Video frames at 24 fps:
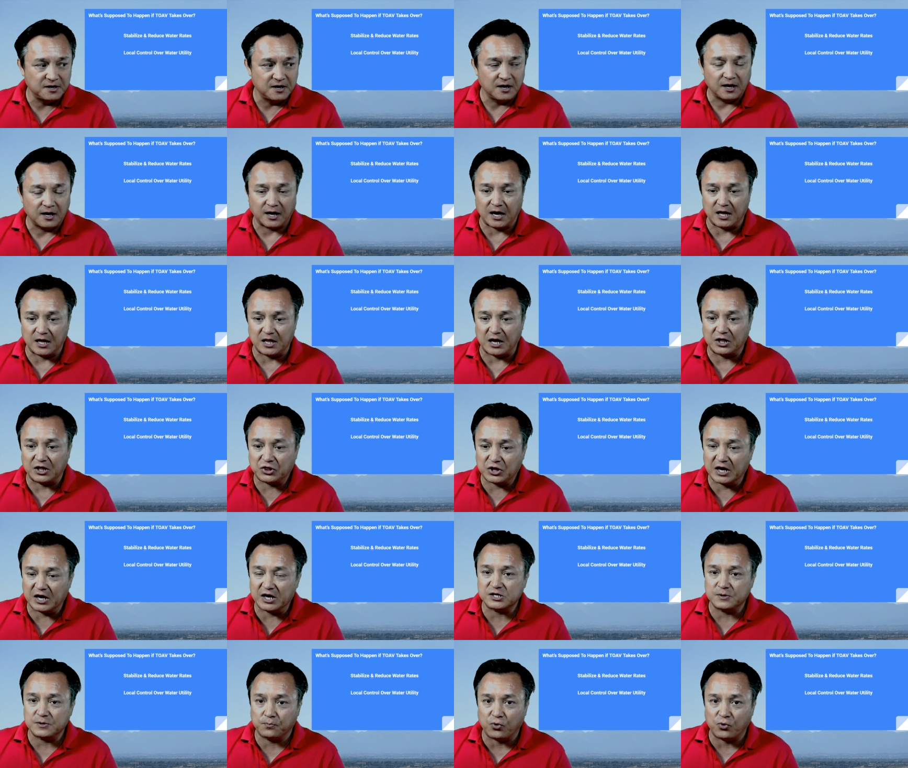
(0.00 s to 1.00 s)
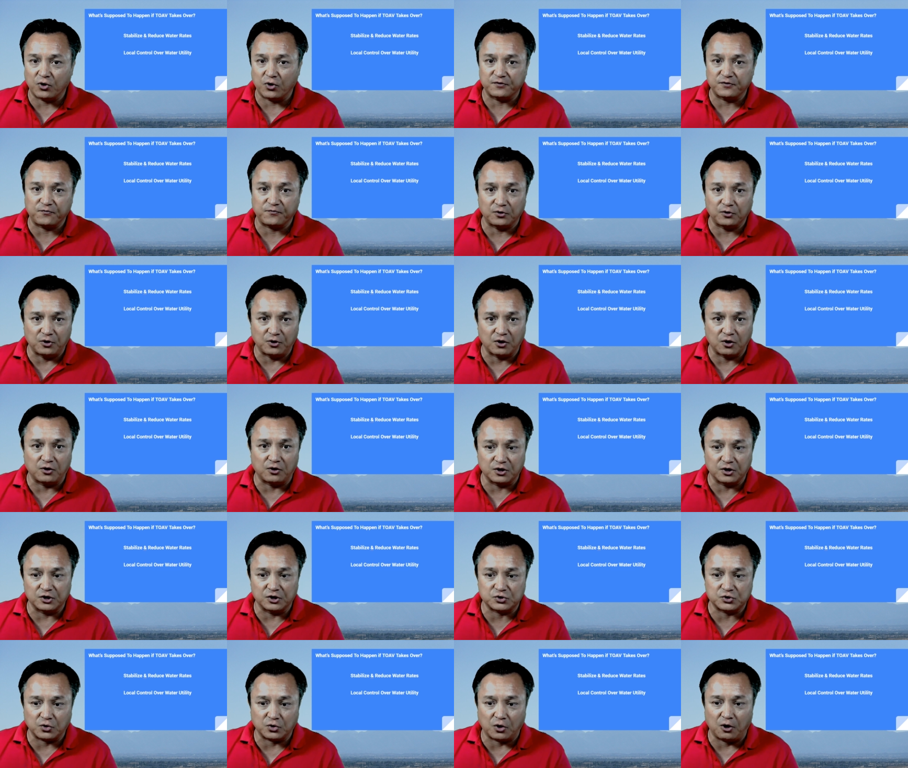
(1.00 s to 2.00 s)
and they think is important for local
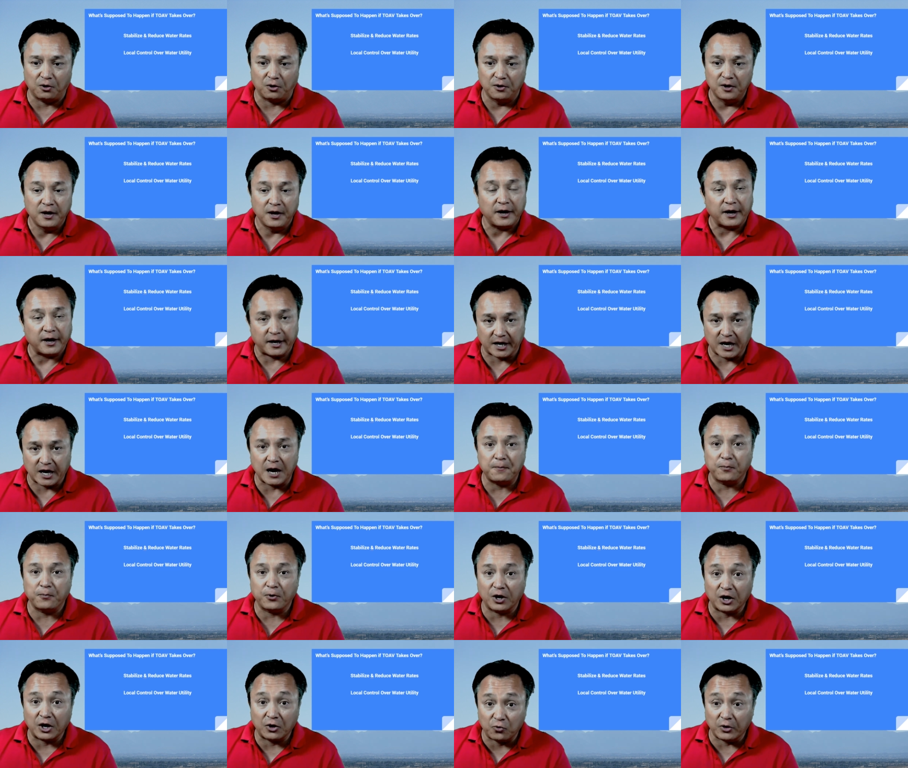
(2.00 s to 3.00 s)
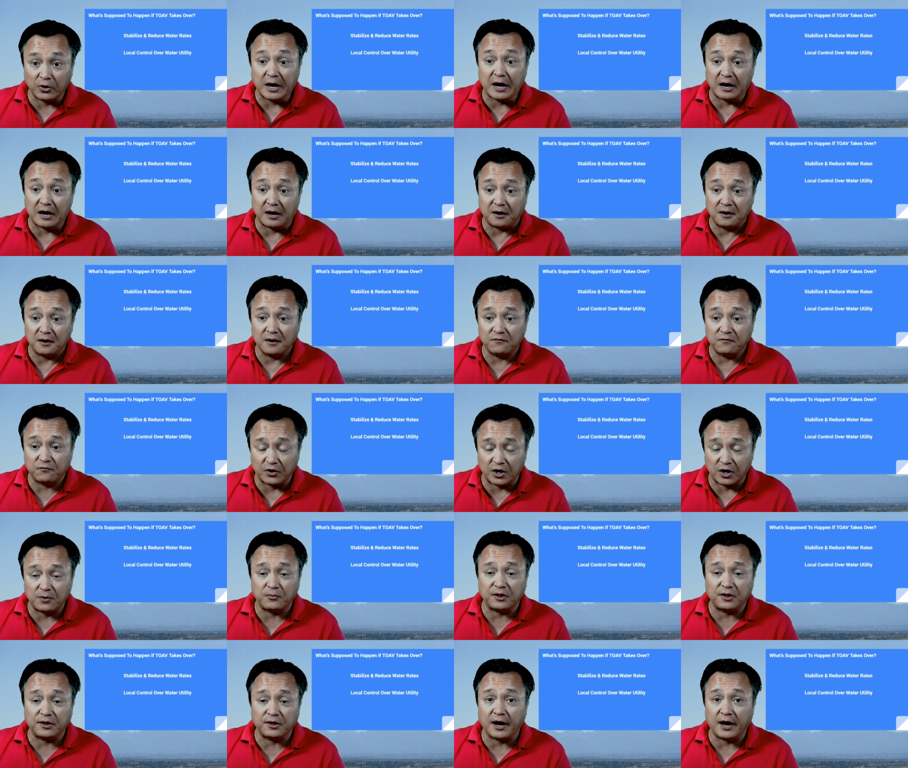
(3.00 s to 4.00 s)
control. And I agree.
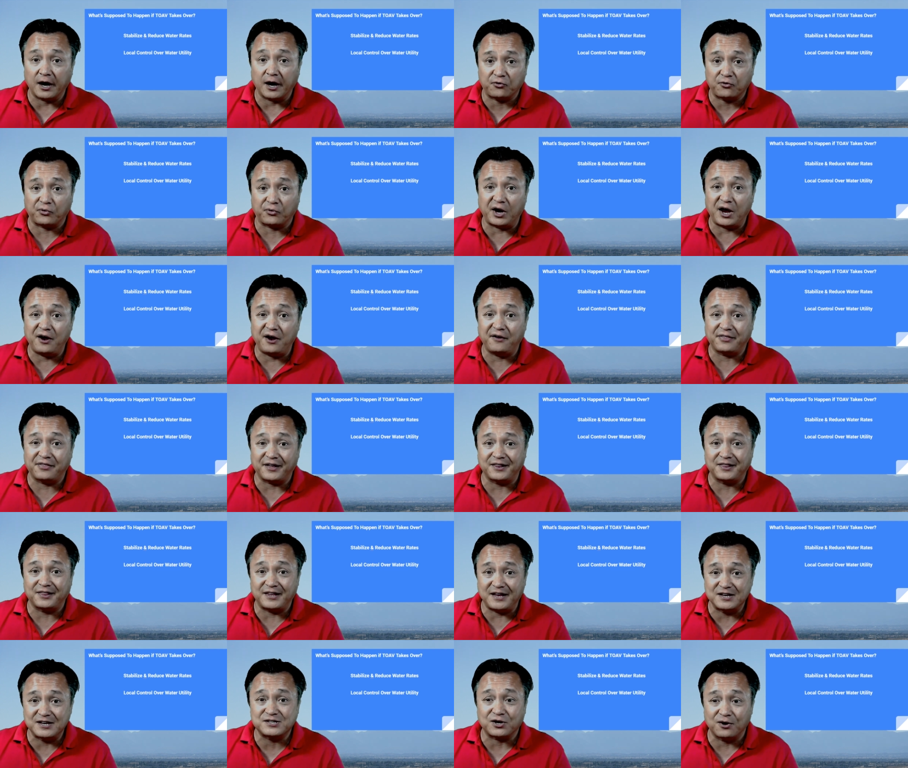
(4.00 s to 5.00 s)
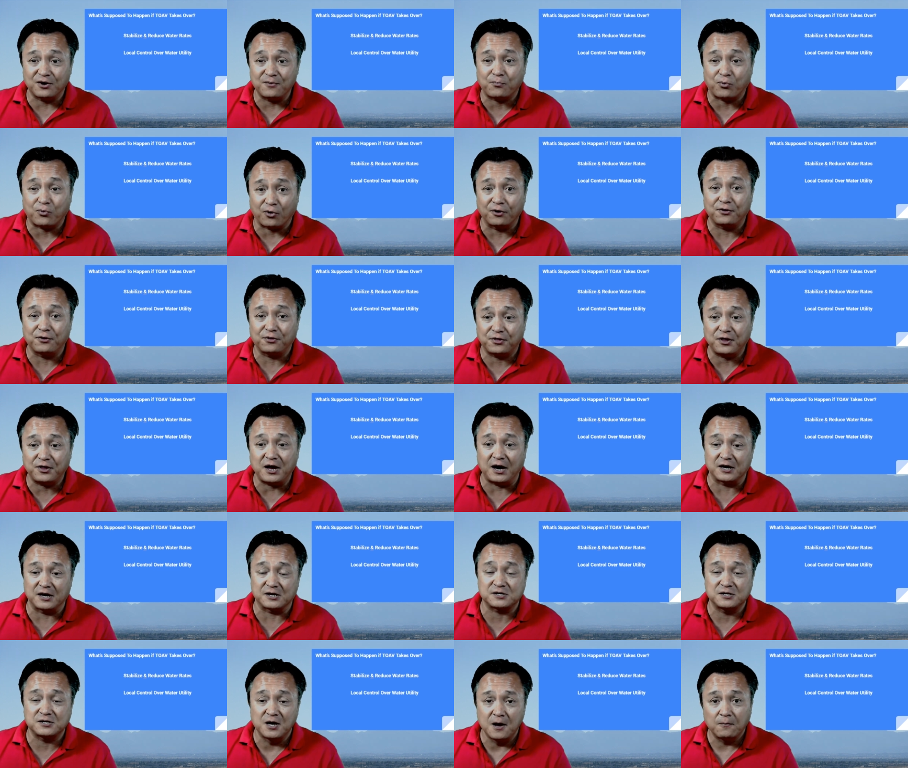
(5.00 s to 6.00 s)
Fundamentally, I agree that these are important
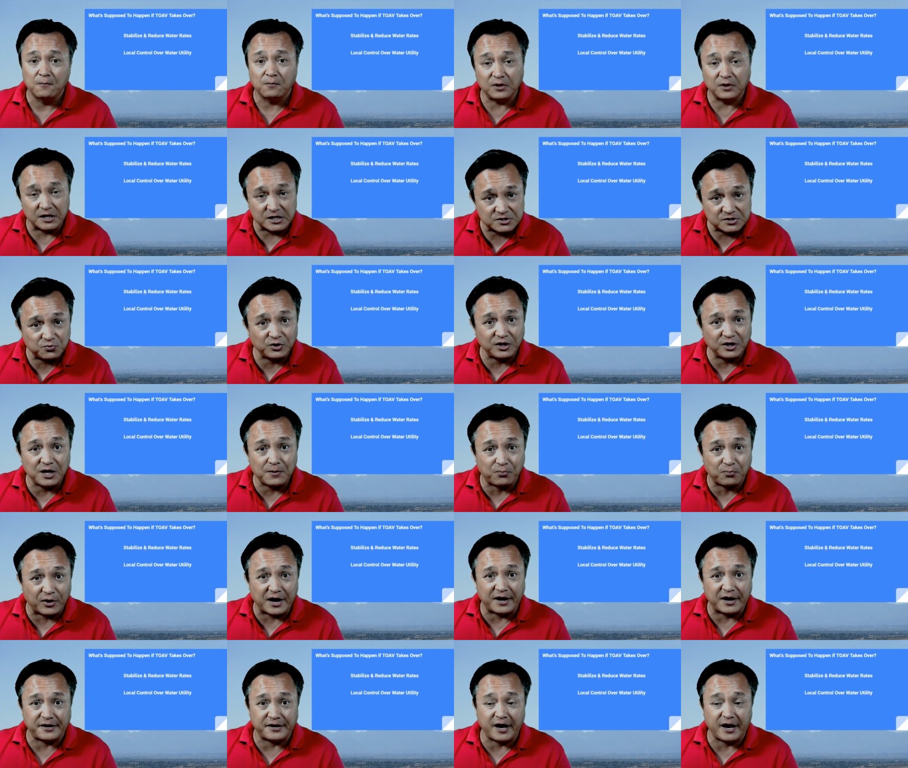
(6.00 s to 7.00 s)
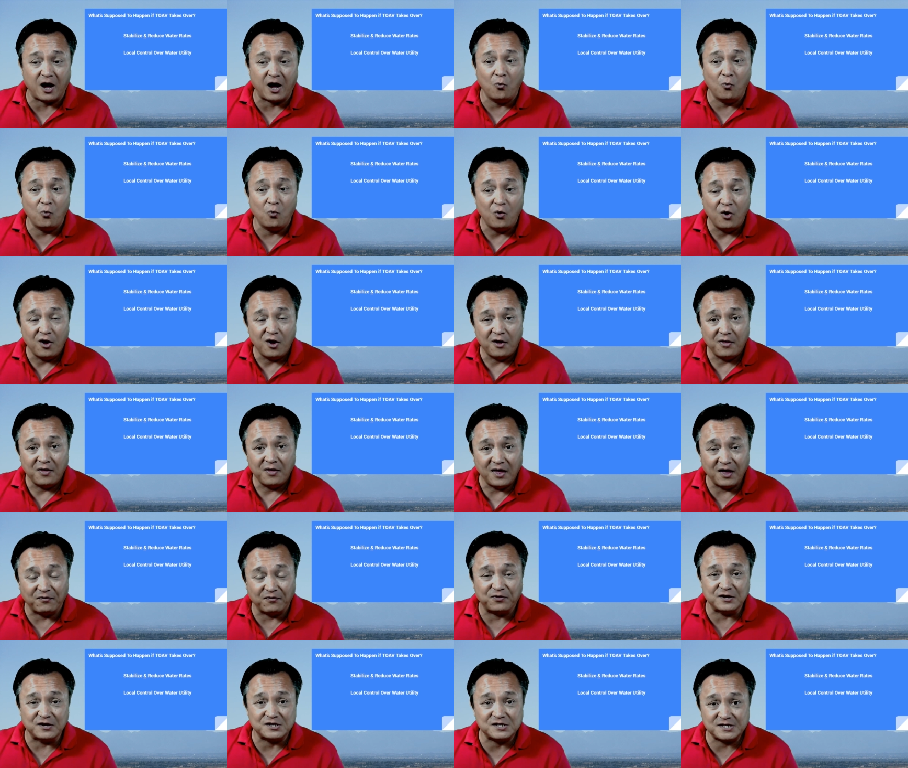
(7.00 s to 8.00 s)
things. But let's really break down
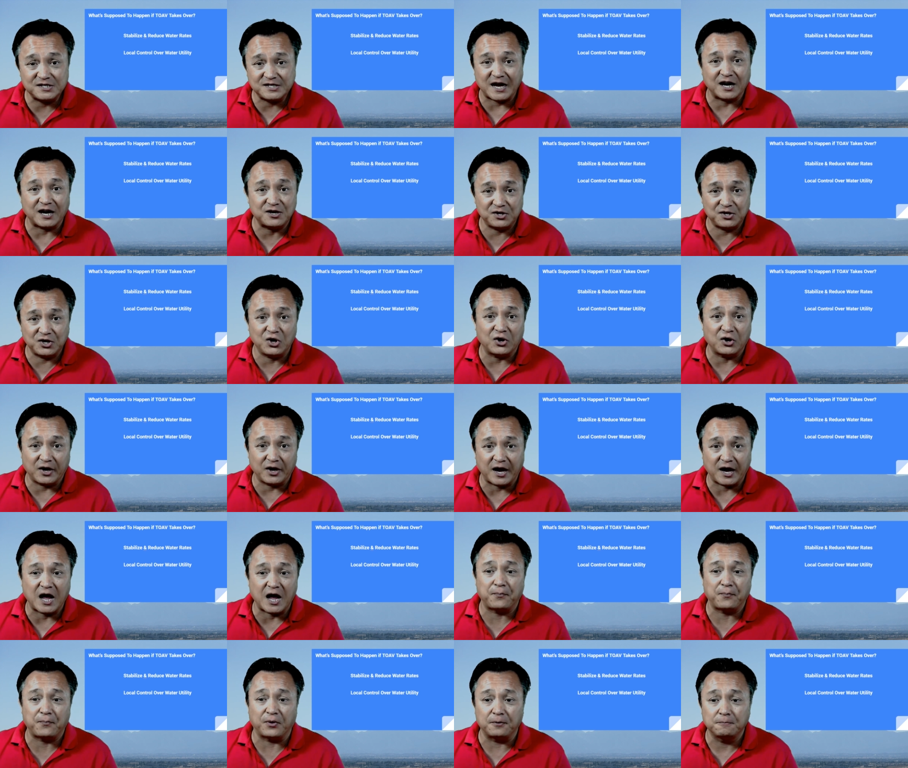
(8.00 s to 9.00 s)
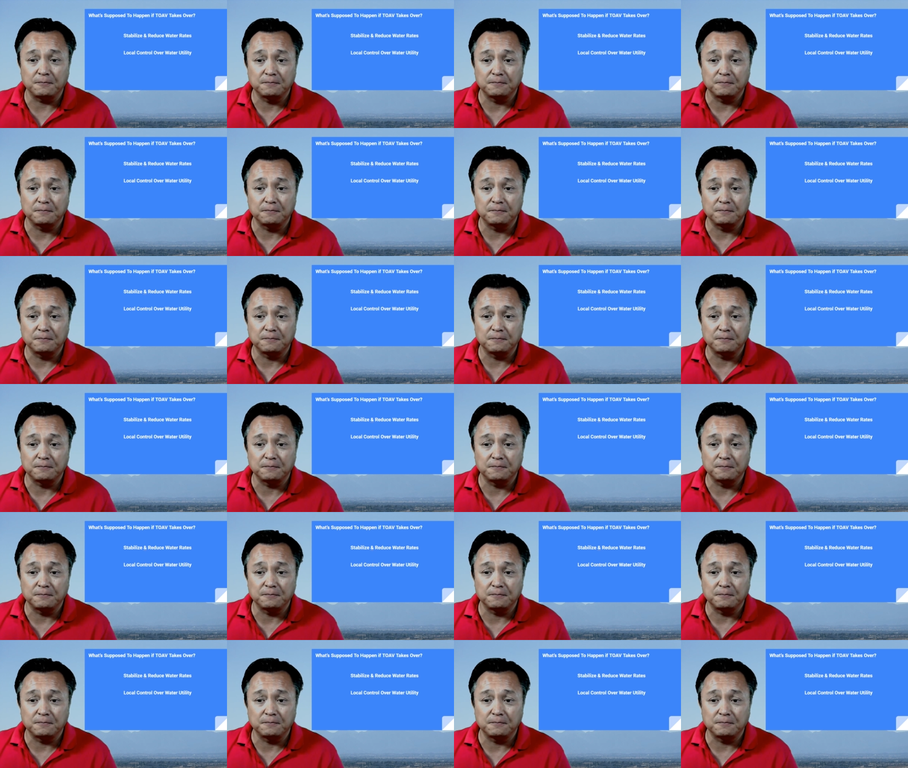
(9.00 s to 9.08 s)
if this is actually going to happen.